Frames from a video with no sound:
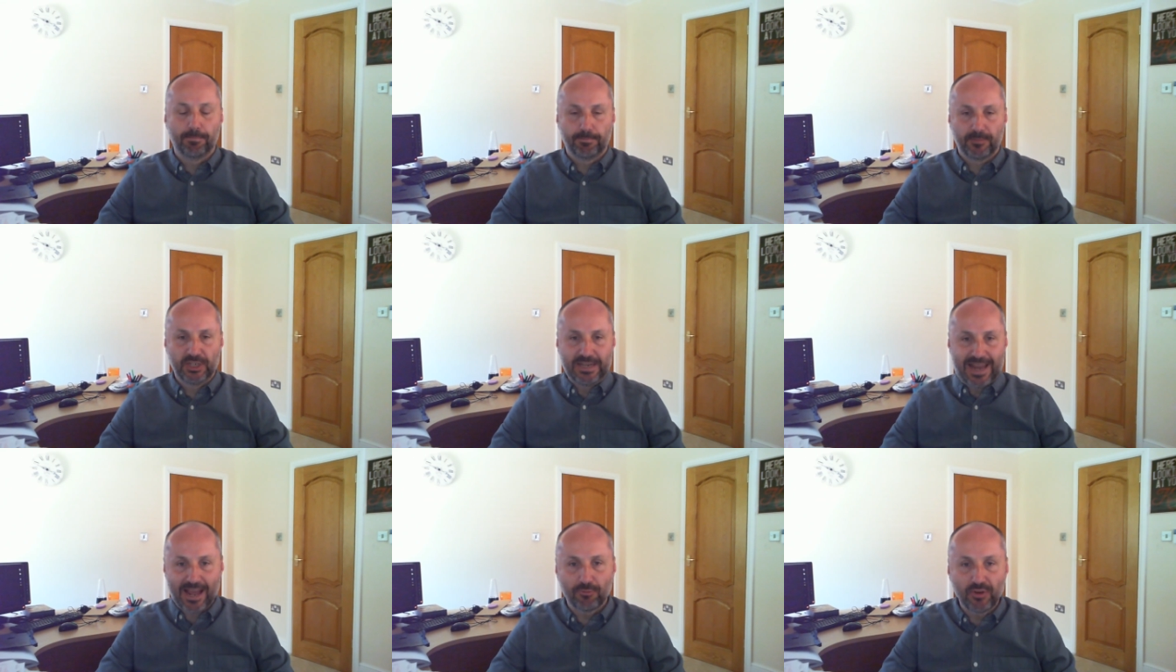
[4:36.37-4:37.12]
You
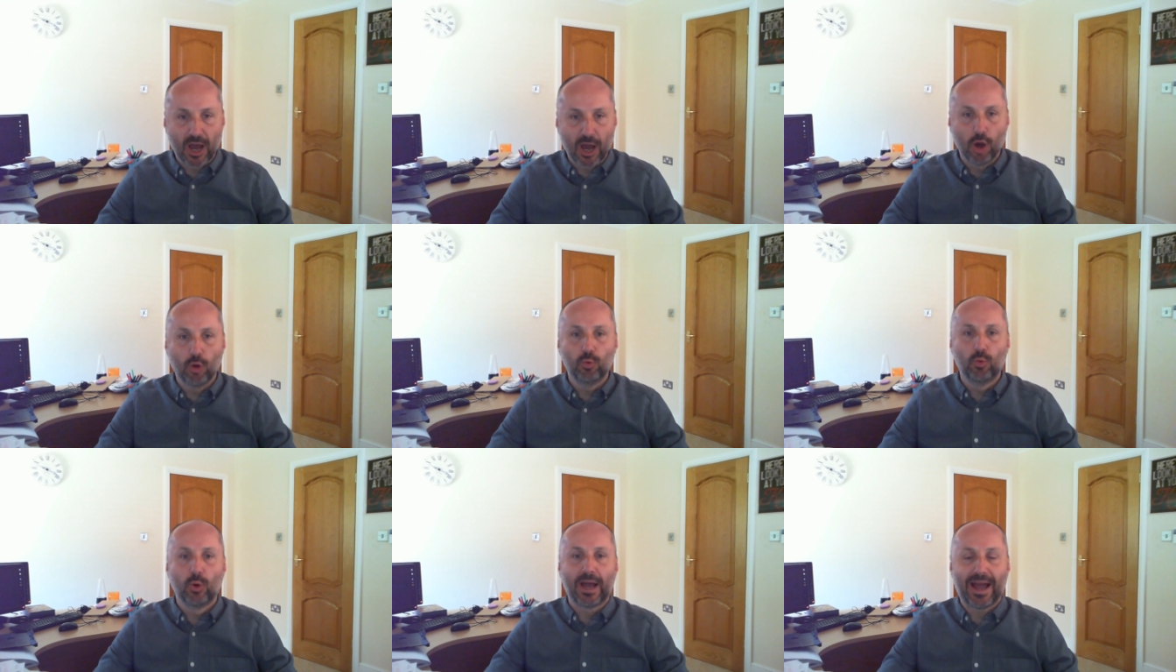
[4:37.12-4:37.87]
now
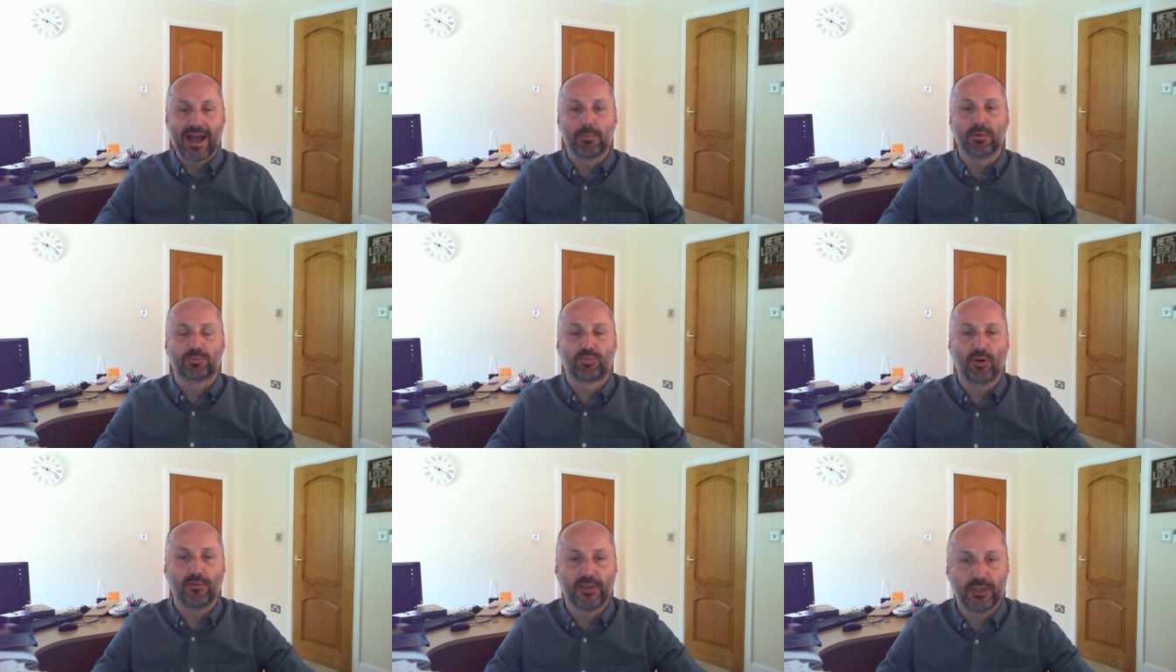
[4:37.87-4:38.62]
know how much
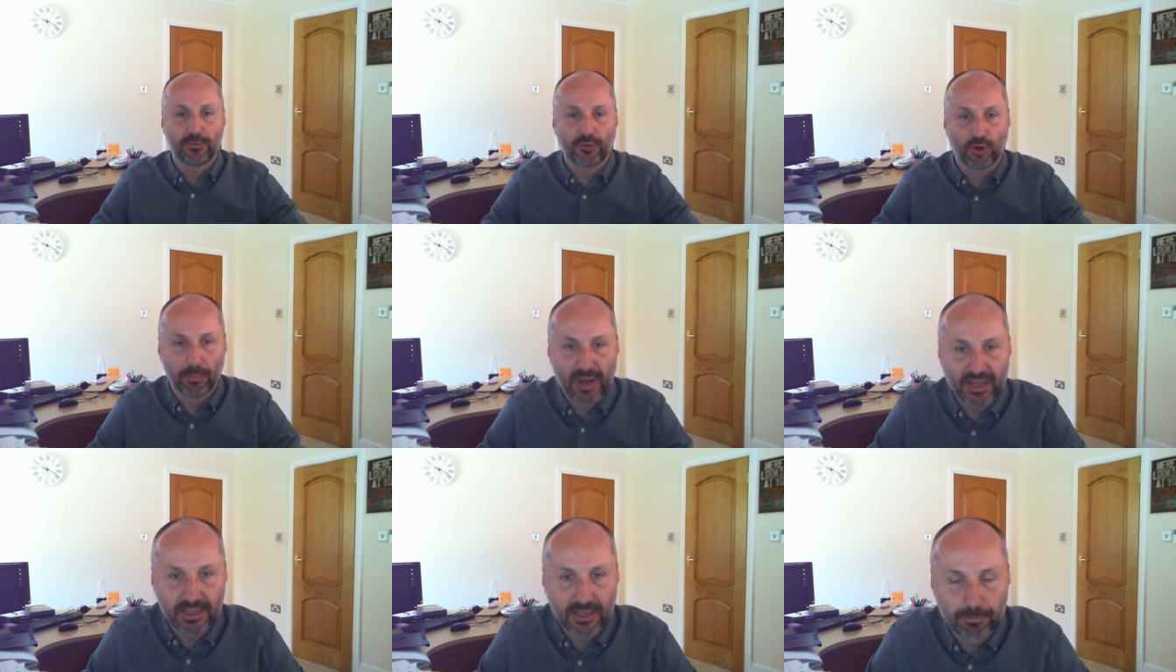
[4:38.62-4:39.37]
profit you've got to
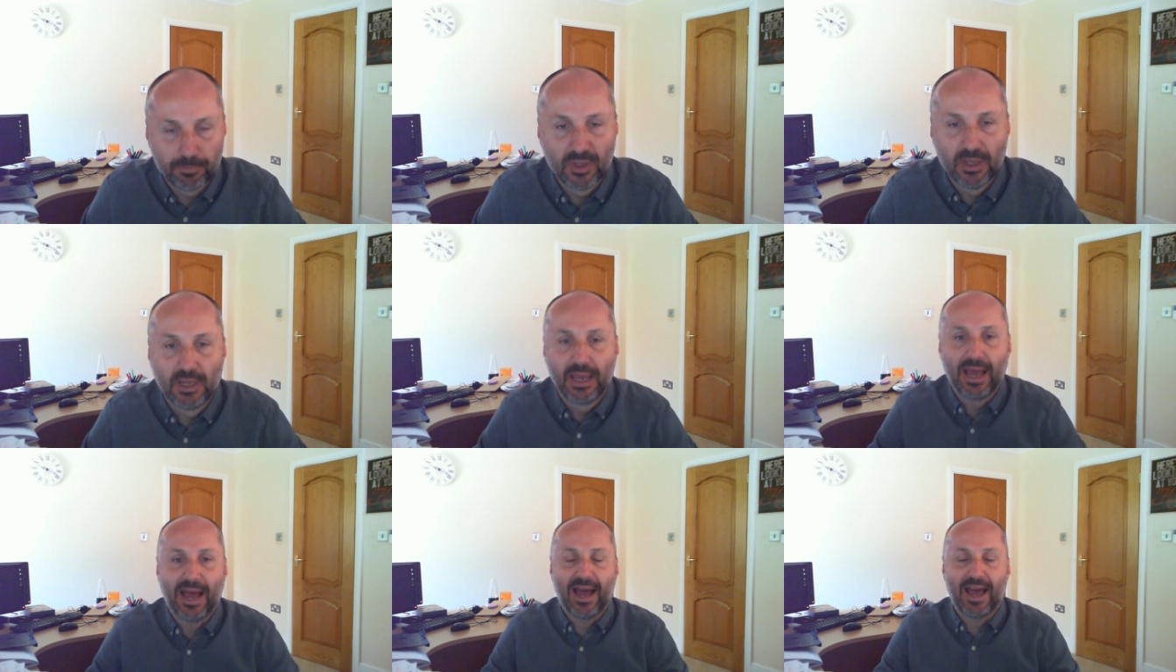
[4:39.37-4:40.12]
make,
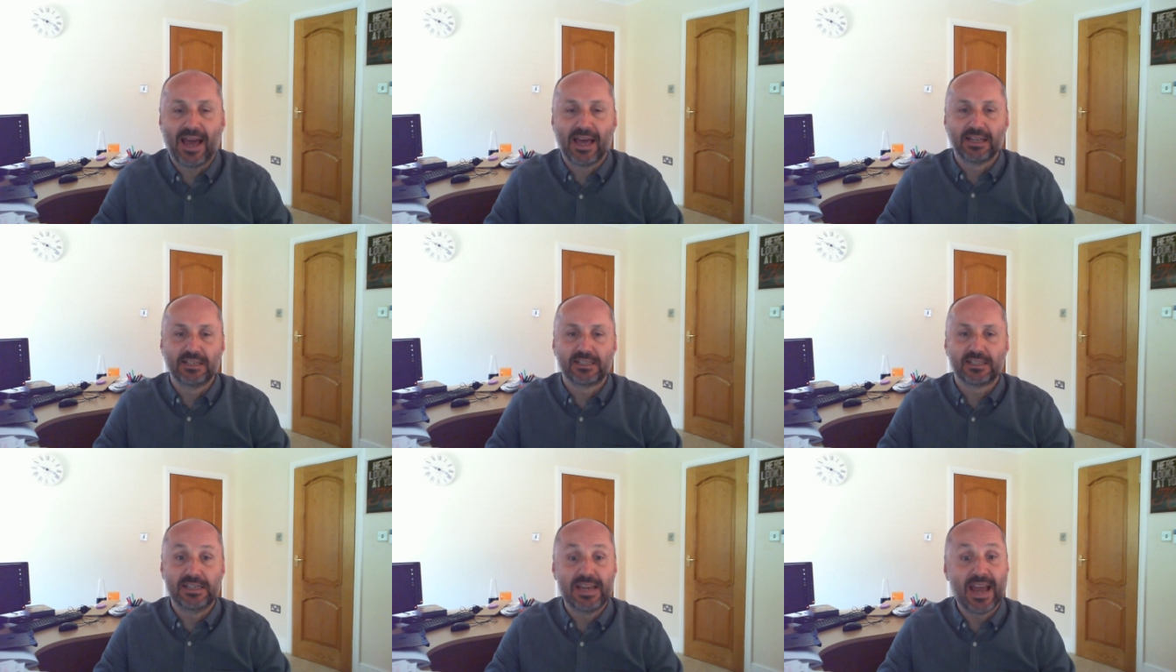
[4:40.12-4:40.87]
and
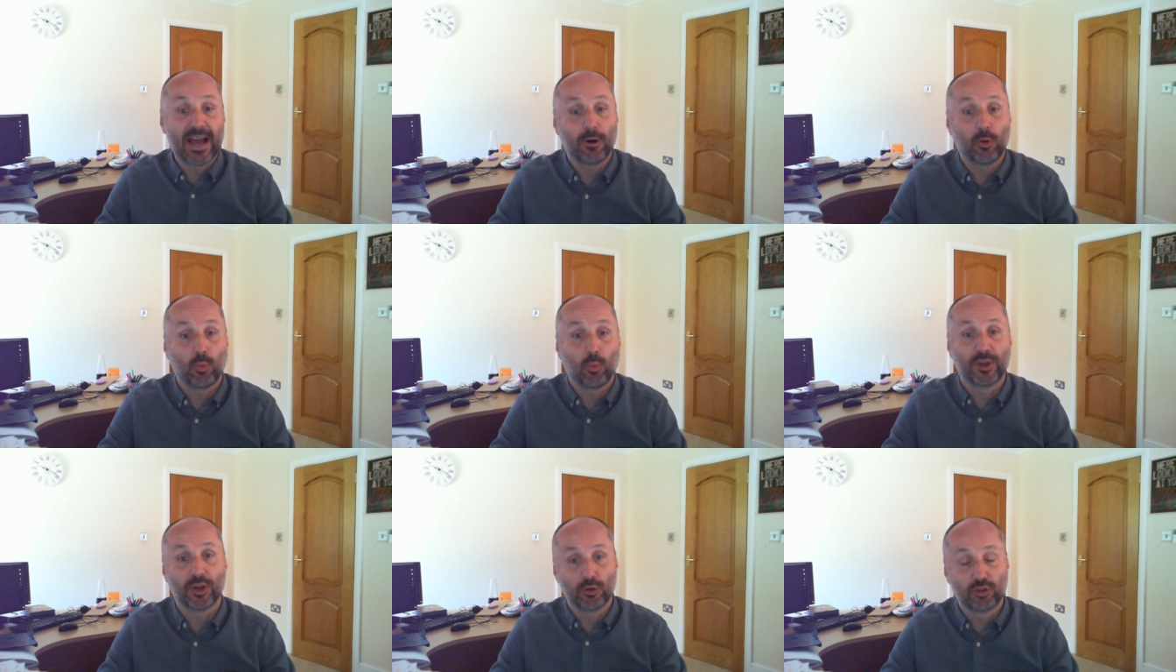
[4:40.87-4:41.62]
now we're
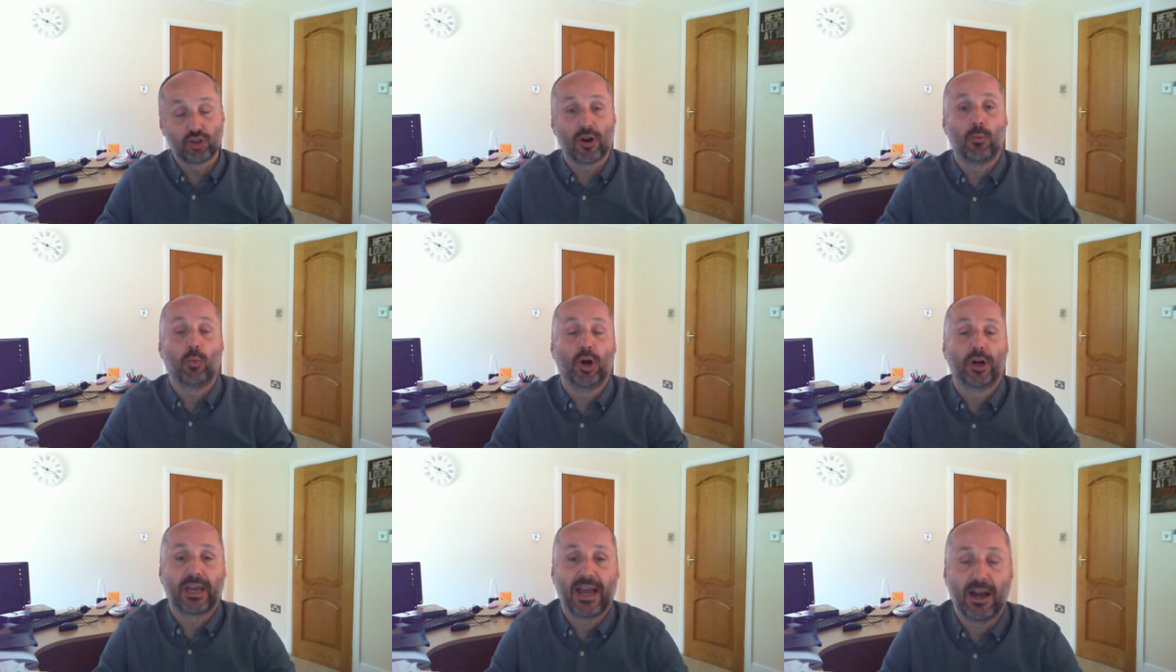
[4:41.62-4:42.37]
going to try and
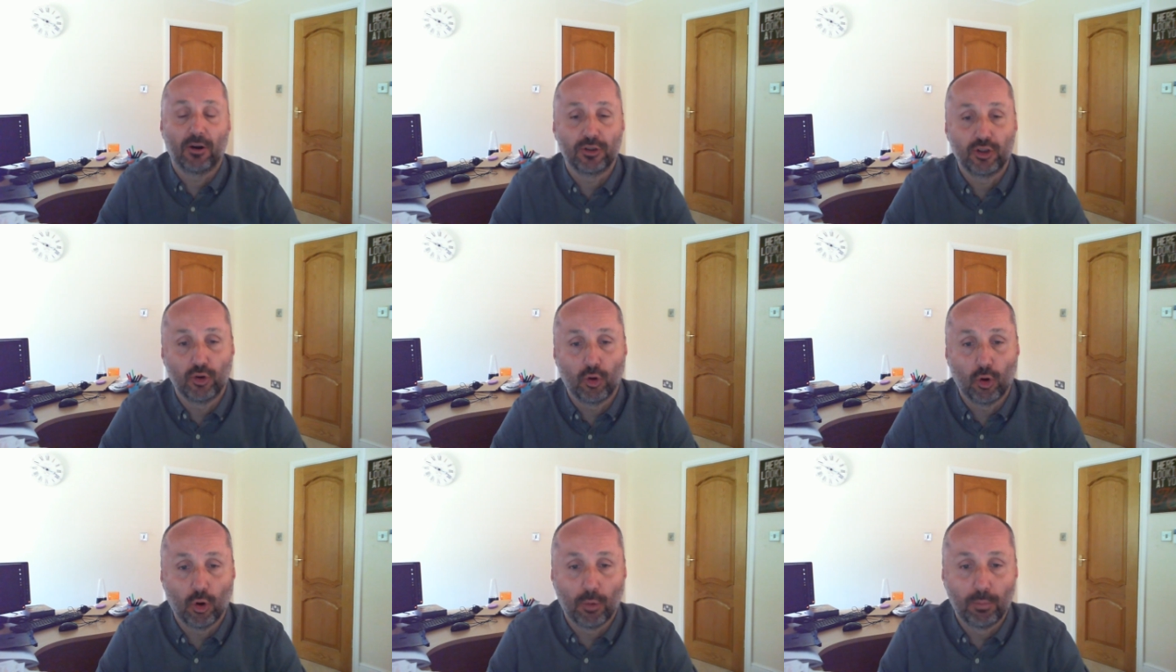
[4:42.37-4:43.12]
work out
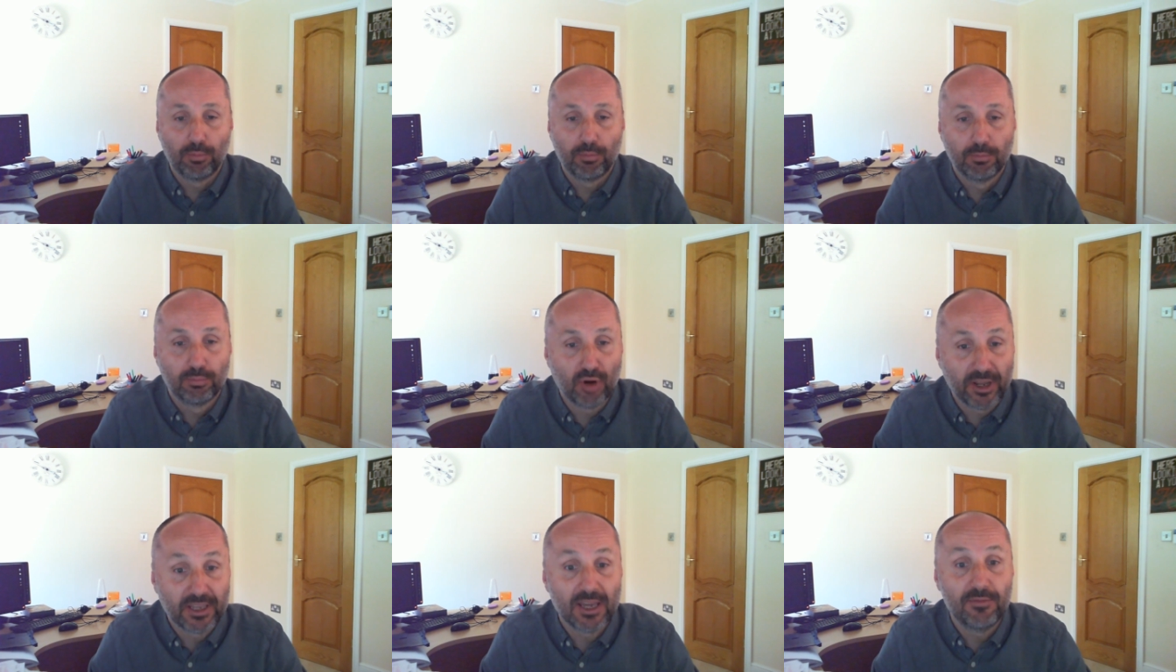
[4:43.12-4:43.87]
your
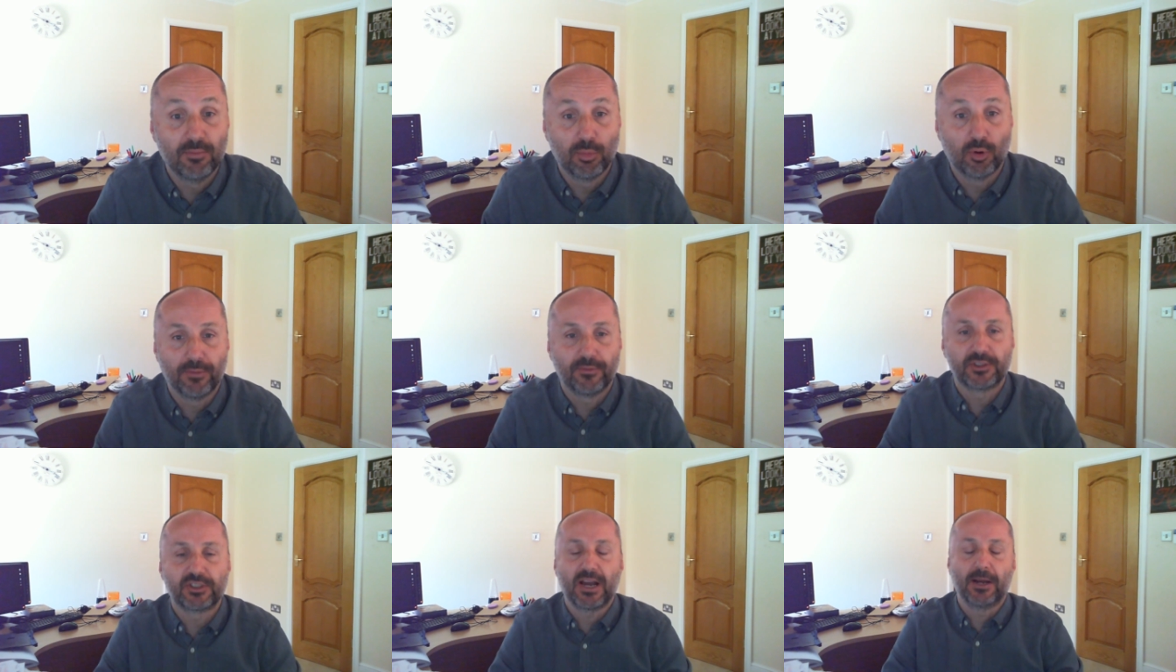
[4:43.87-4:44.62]
break-even point for
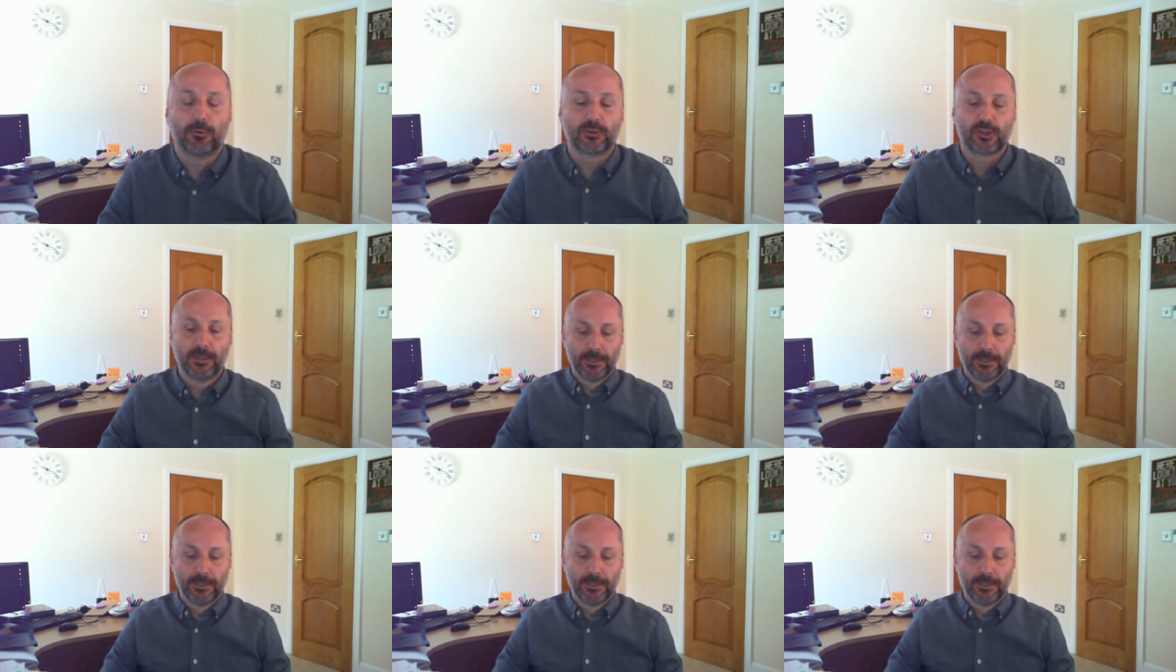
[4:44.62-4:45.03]
sales.